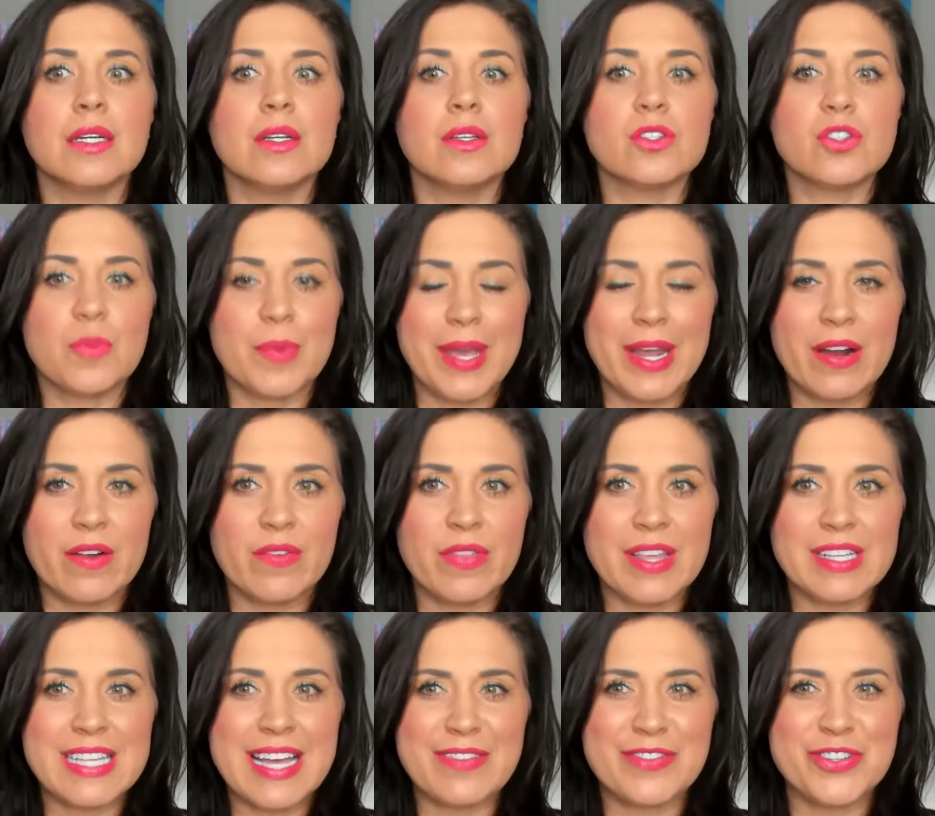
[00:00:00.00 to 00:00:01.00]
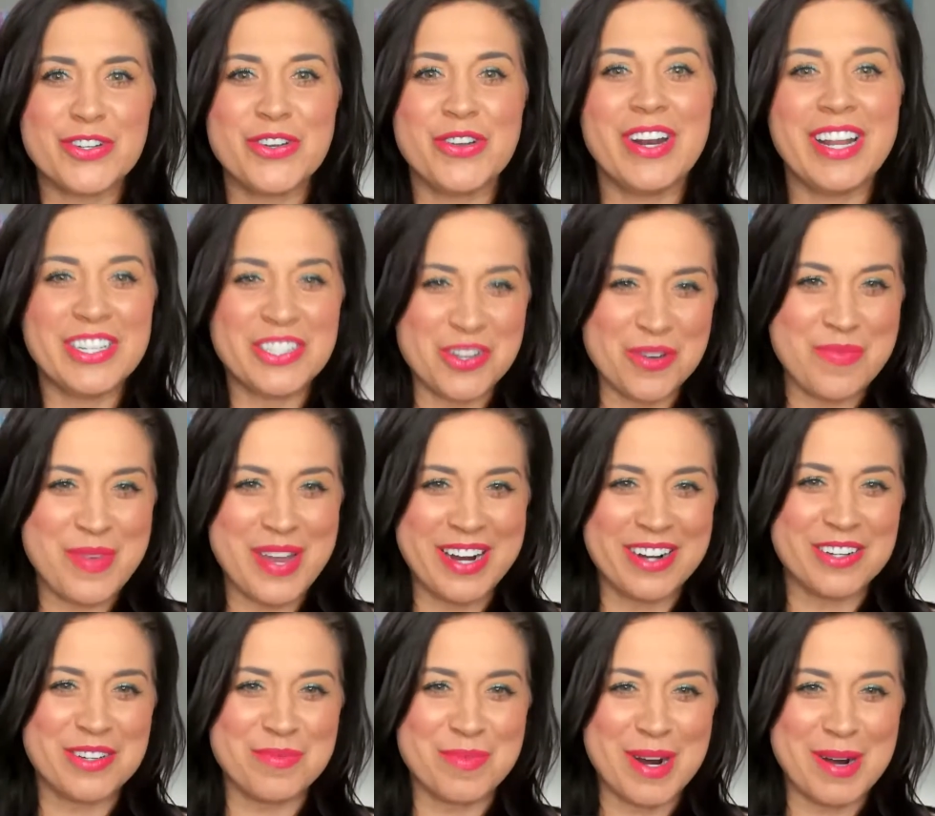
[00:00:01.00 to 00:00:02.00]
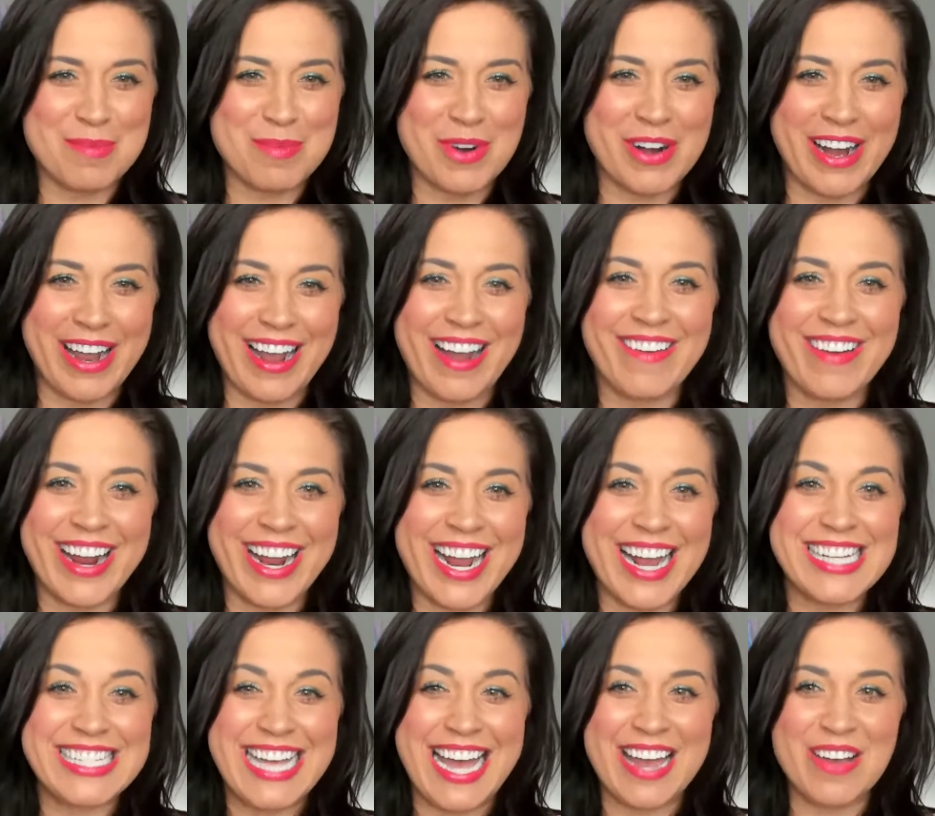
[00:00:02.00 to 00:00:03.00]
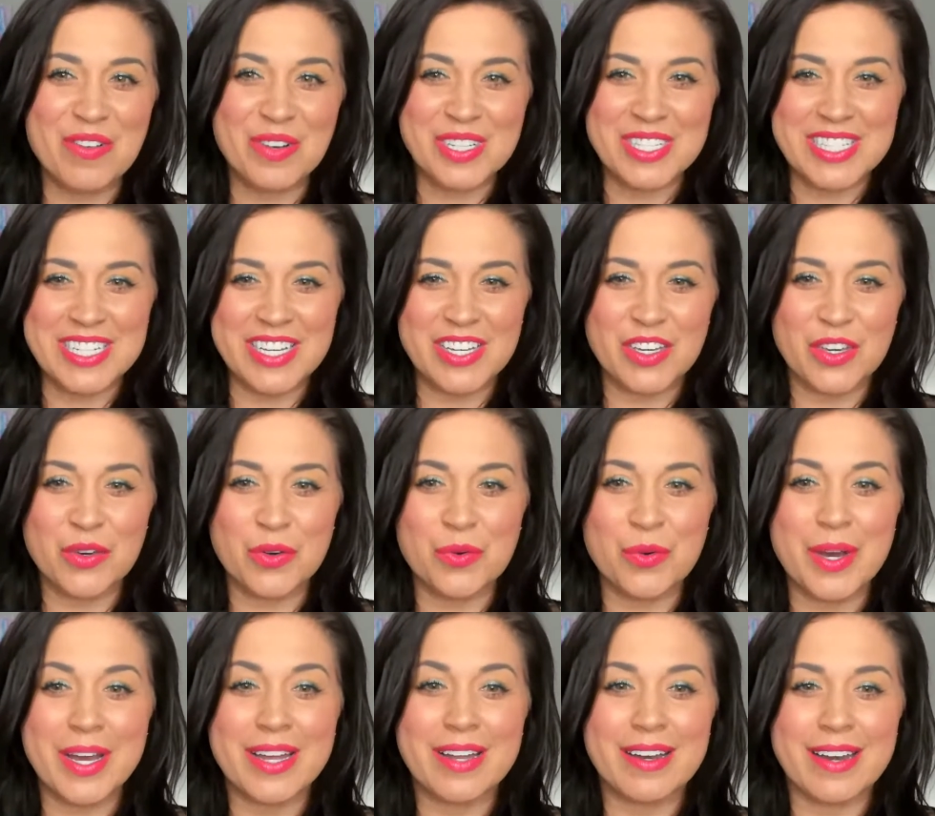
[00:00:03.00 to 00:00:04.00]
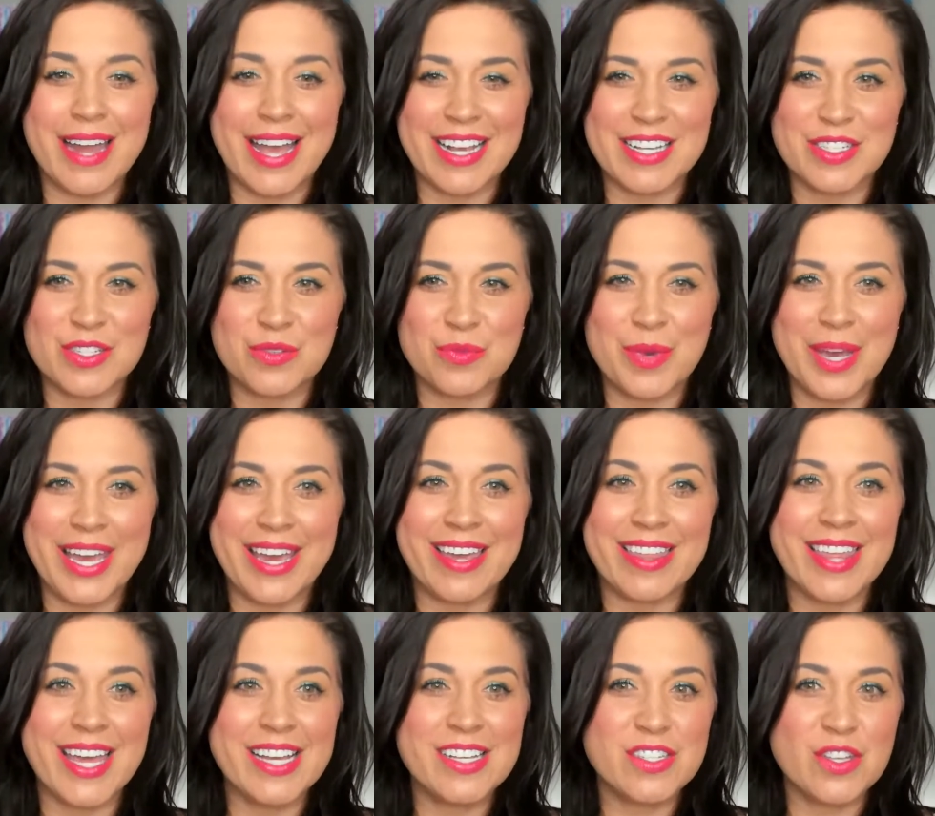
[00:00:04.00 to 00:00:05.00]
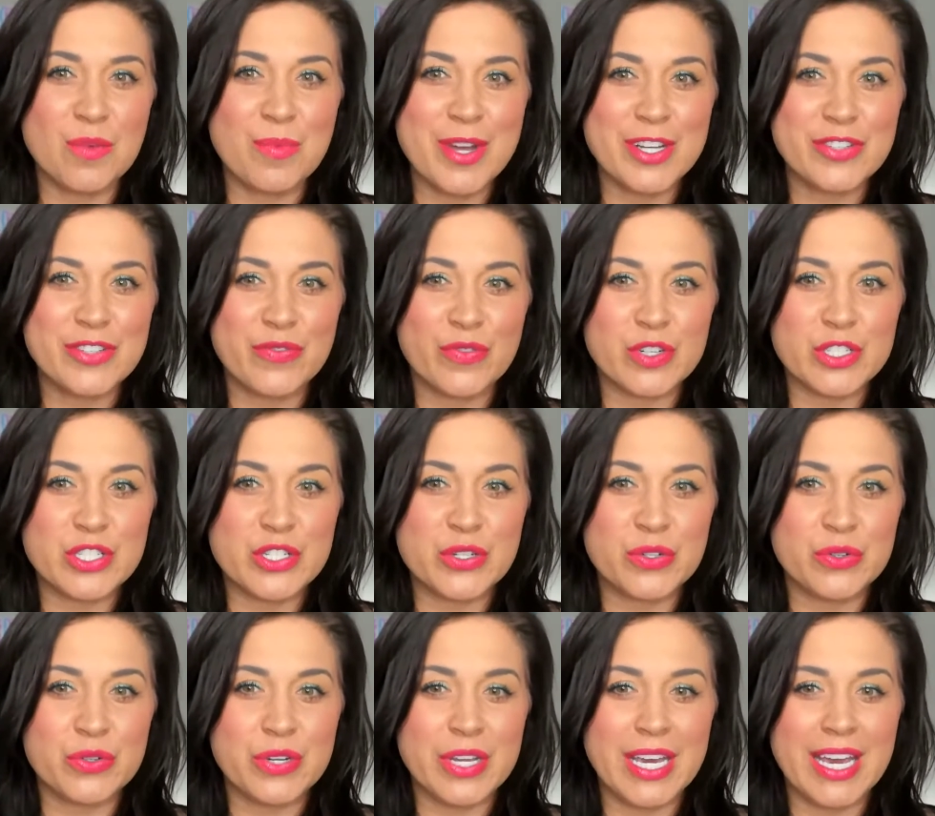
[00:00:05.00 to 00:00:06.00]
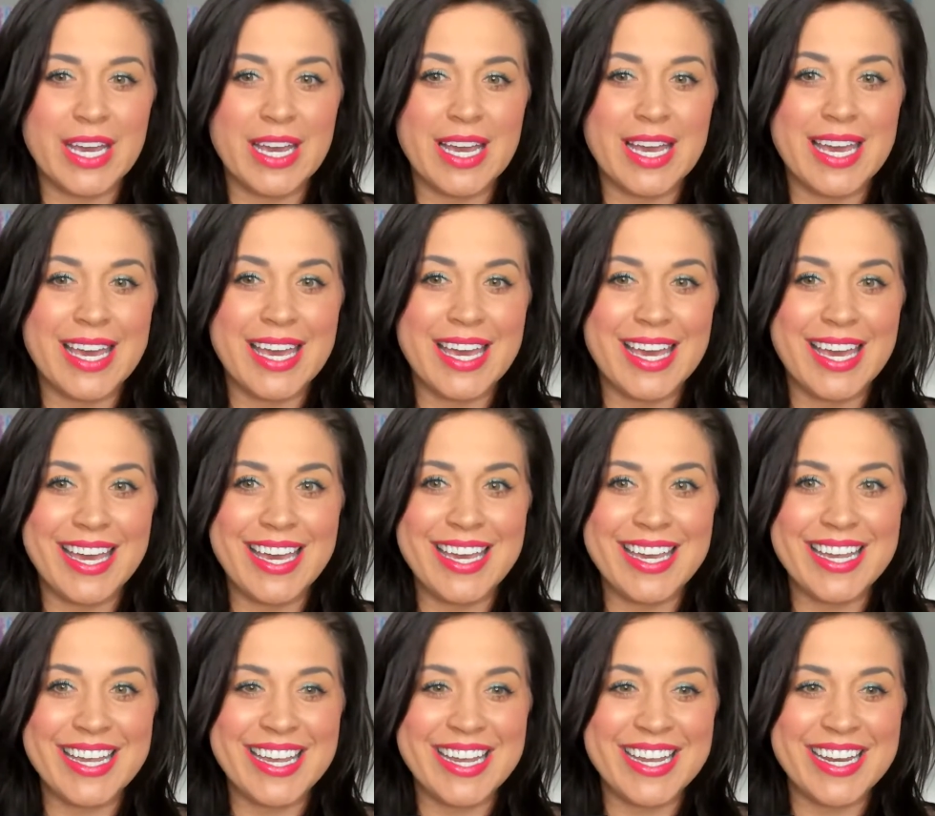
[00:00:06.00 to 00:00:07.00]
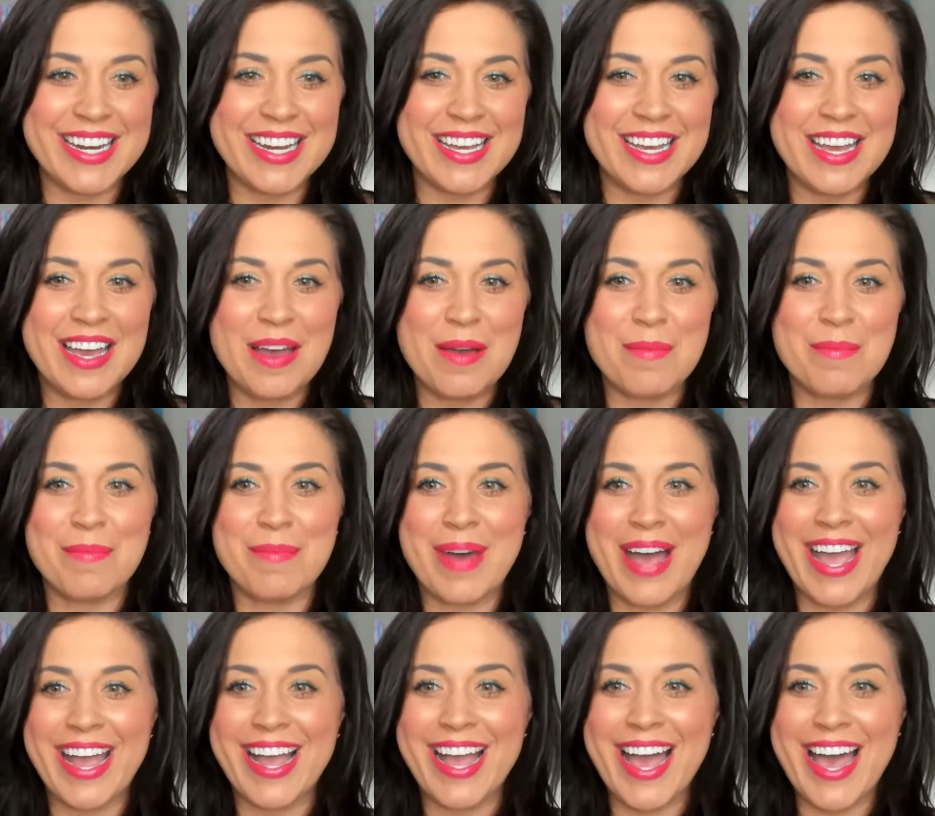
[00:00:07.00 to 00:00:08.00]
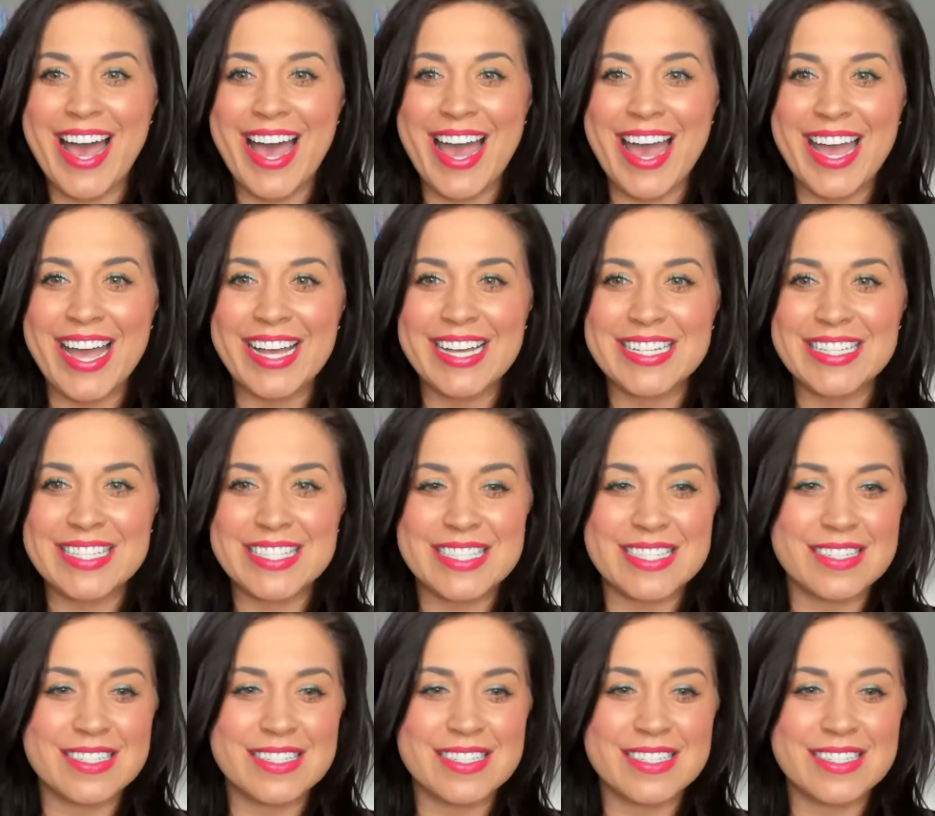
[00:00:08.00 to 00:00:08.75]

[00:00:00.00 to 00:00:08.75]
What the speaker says: she'll be here this afternoon and she'll be here tomorrow morning. All right, guys, I will see you next week. Thanks so much for tuning in. Bye, guys.